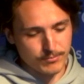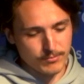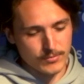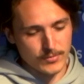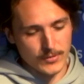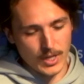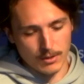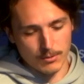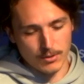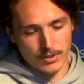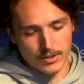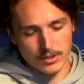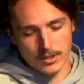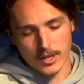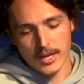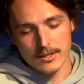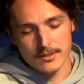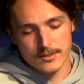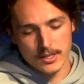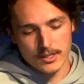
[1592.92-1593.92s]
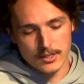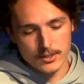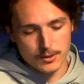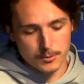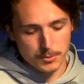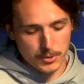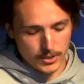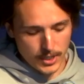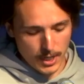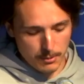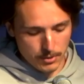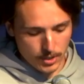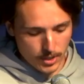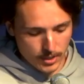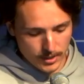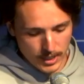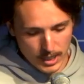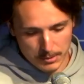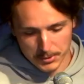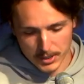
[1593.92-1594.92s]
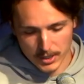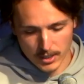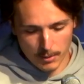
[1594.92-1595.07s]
yeah, the case study is about Abracadabra.